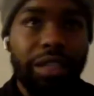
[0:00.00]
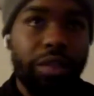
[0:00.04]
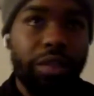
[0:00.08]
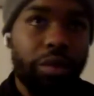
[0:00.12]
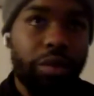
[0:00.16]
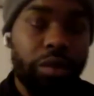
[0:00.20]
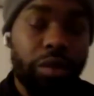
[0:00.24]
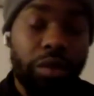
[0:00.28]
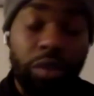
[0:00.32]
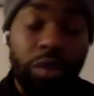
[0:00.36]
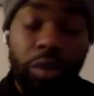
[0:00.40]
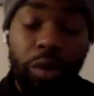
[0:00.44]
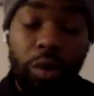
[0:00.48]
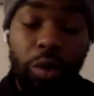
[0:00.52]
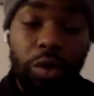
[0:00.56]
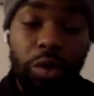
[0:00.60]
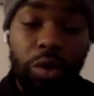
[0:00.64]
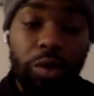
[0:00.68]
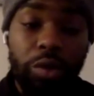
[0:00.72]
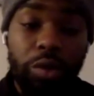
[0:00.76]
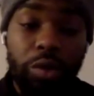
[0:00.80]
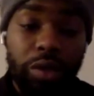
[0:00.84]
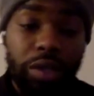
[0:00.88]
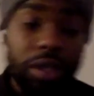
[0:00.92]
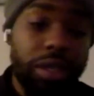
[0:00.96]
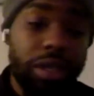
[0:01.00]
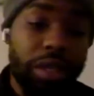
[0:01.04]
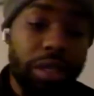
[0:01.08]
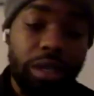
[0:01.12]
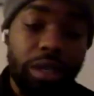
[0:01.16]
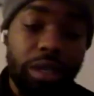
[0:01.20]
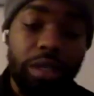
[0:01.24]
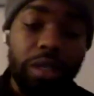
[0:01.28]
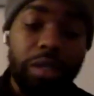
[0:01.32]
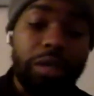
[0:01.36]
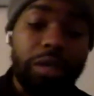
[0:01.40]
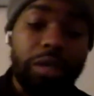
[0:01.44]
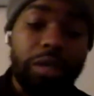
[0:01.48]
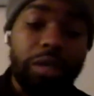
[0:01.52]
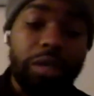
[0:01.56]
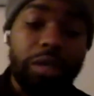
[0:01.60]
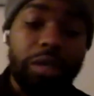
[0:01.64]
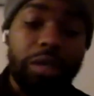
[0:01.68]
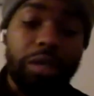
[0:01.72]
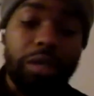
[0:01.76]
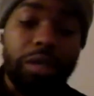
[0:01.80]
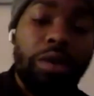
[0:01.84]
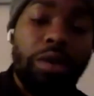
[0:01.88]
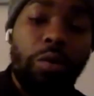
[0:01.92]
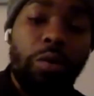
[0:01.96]
so the course was good. I
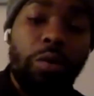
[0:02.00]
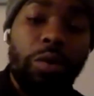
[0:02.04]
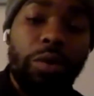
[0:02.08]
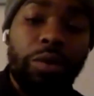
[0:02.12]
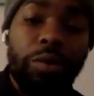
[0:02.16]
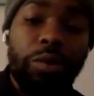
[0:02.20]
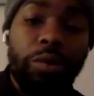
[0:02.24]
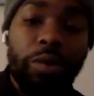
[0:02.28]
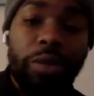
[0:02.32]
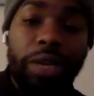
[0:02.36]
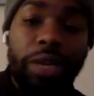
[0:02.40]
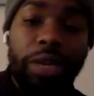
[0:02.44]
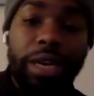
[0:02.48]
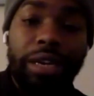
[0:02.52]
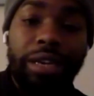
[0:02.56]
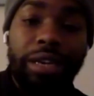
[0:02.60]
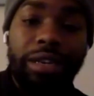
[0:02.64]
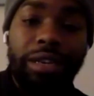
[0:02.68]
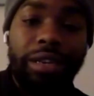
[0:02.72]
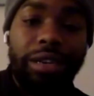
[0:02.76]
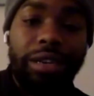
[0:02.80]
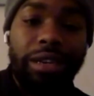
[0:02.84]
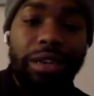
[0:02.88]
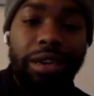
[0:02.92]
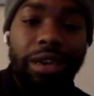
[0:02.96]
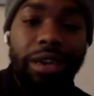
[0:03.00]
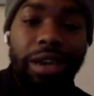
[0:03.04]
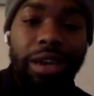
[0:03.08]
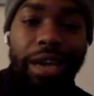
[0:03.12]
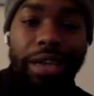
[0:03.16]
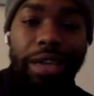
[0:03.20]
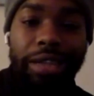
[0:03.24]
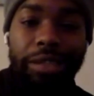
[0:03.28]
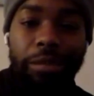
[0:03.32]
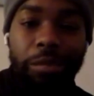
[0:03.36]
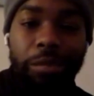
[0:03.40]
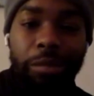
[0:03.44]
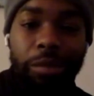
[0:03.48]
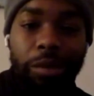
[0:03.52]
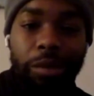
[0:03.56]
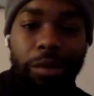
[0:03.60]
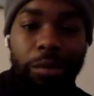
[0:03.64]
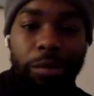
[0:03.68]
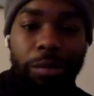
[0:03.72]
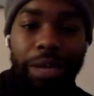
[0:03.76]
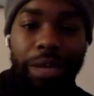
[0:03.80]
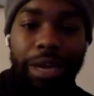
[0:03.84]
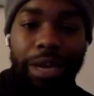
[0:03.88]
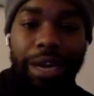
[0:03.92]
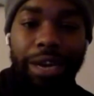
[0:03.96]
went through that. I actually
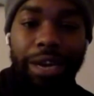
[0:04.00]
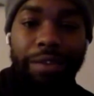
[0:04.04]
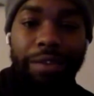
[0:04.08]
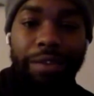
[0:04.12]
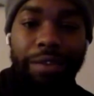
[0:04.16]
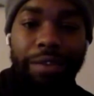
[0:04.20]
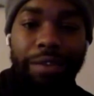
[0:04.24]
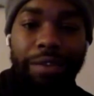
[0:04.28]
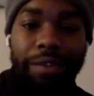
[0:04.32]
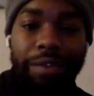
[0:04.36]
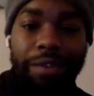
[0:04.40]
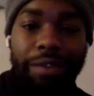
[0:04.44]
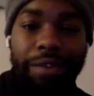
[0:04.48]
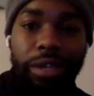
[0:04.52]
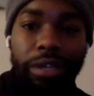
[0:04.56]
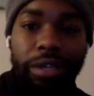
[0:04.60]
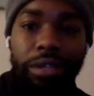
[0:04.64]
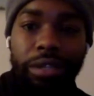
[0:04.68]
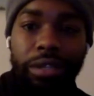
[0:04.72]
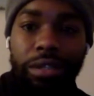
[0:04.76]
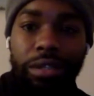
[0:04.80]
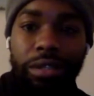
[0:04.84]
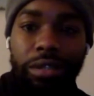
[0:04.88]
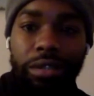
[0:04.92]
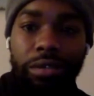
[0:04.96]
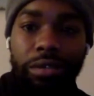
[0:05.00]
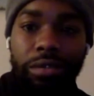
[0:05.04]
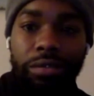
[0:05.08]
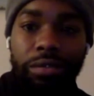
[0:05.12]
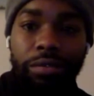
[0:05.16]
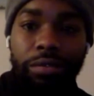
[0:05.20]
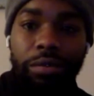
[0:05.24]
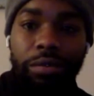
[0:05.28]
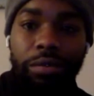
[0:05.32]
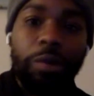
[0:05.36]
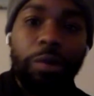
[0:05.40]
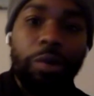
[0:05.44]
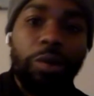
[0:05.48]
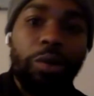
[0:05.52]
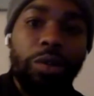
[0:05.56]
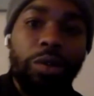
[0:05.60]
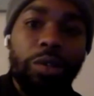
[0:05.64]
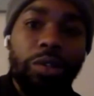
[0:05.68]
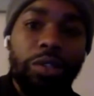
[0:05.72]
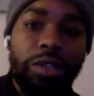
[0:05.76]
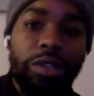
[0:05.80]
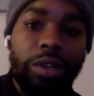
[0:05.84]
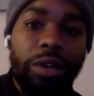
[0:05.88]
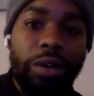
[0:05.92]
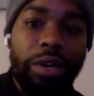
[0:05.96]
applied a few things from the
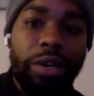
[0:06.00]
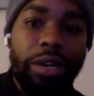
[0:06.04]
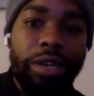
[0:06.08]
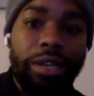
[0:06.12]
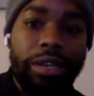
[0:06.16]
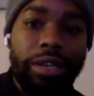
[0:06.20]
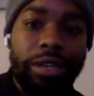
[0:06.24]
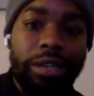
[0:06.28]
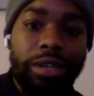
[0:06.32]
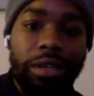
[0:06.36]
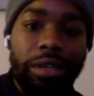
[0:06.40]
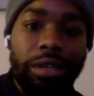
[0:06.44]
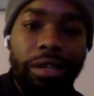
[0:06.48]
course already and